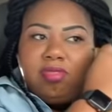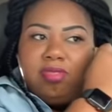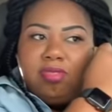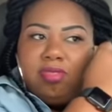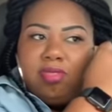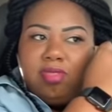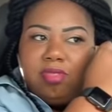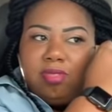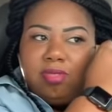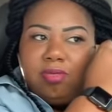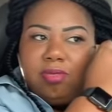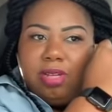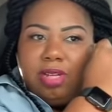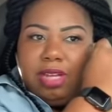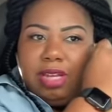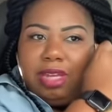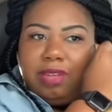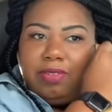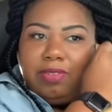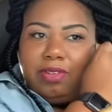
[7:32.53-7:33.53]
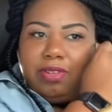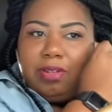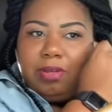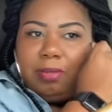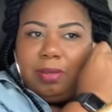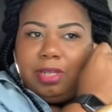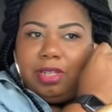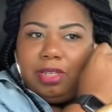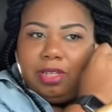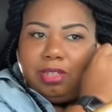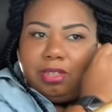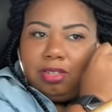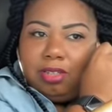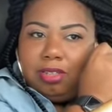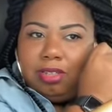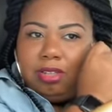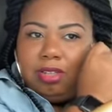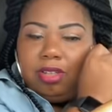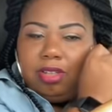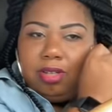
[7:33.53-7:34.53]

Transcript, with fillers: What left you gonna make? Right here.